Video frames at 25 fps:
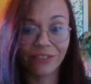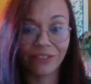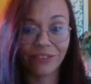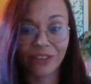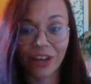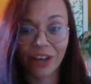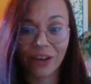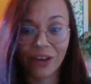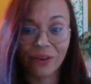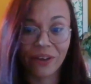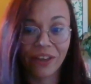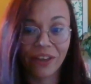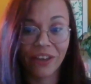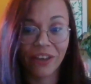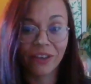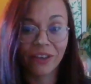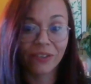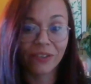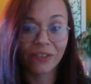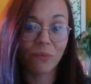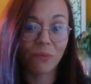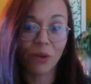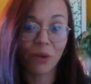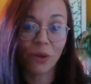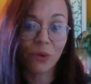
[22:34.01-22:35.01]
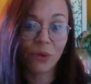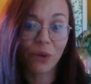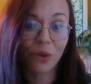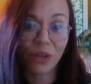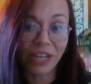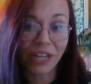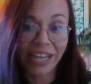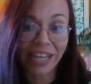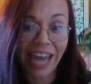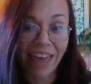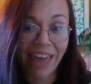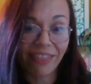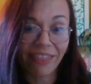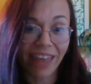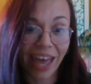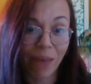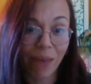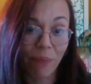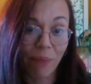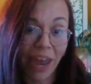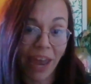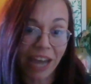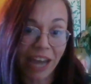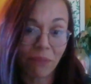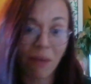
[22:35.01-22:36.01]
So someone who couldn't get
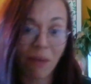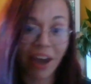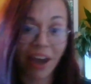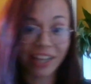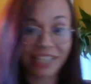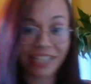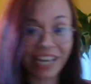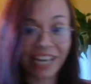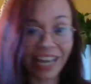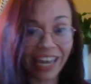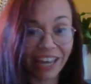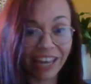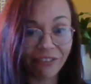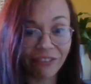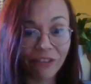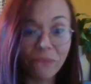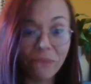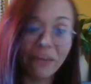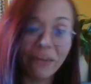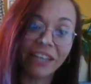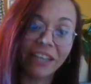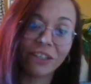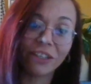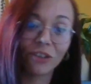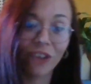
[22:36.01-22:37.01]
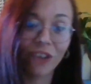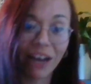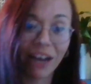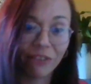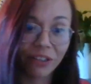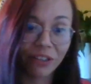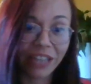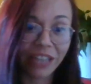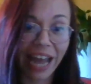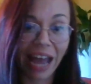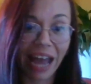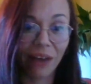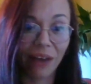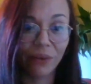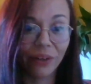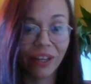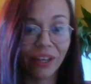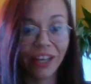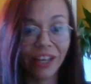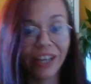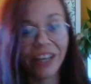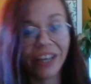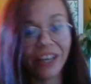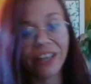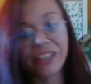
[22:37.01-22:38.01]
there paid my ticket for me to travel down
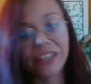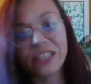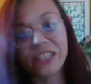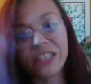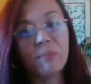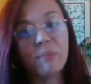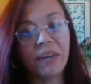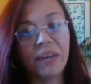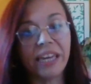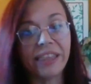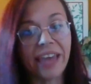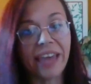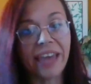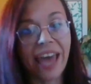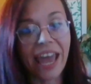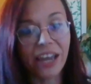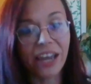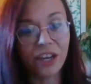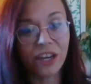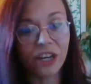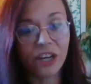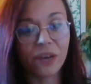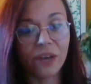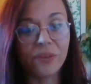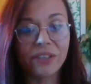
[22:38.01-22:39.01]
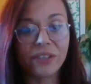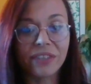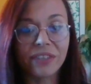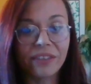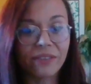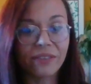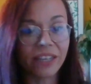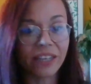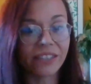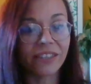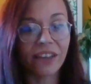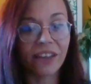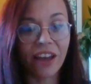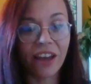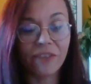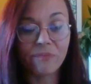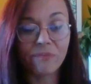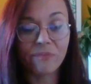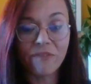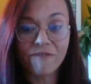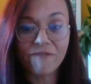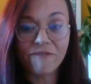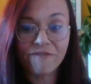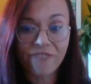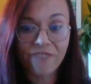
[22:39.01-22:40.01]
to be there, you know, and this I've
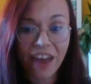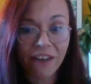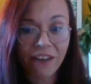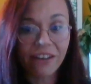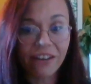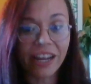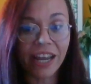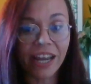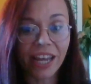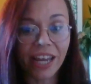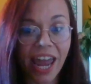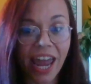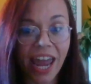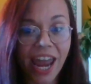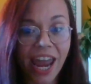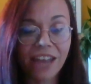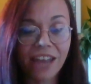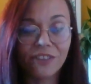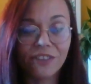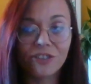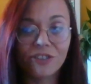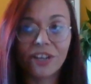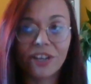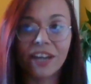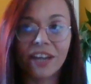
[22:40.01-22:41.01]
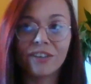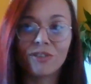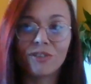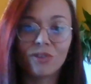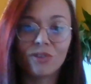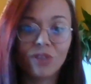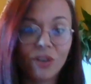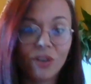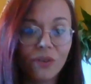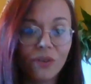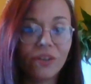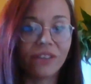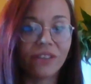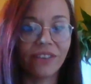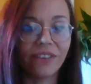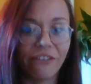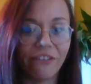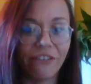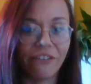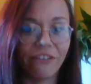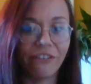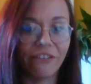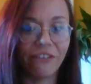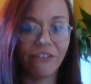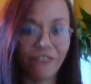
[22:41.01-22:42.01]
been very engaged. And as soon as
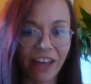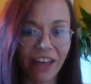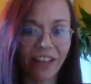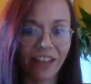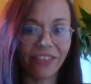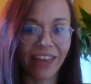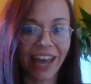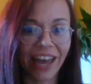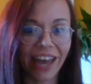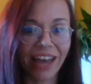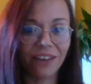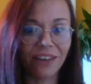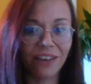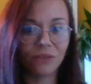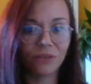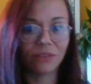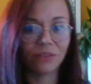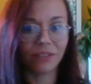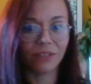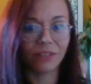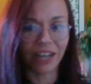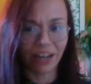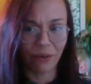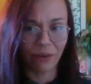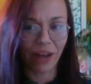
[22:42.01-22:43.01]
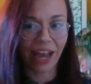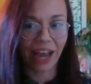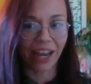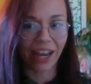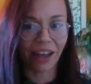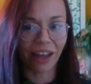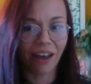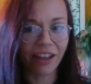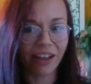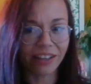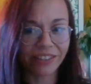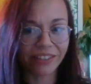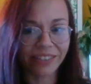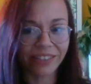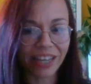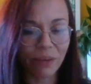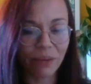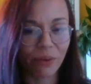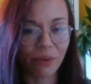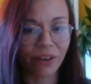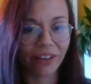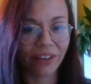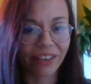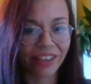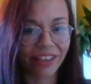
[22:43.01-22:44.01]
I felt that, I can't see
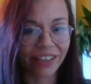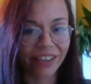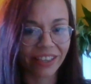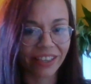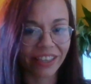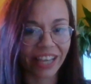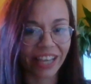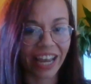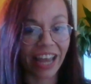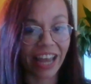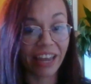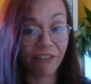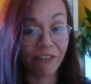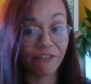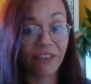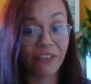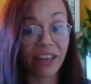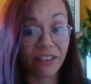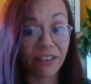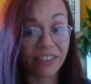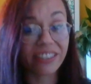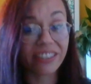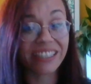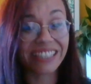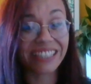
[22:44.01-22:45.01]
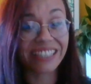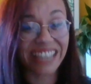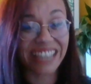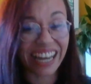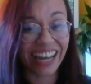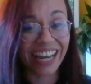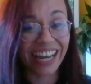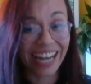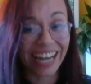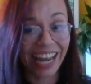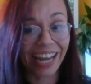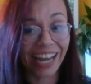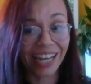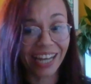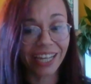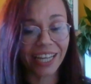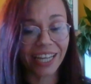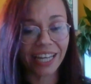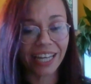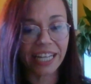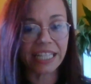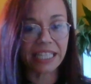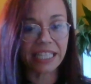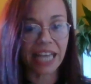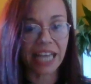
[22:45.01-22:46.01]
it felt sickening
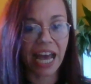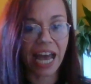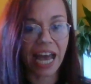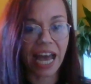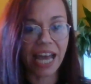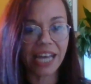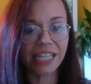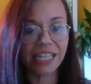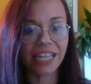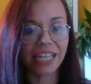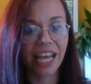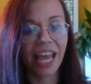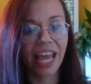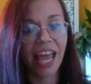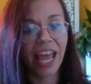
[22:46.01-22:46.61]
inside.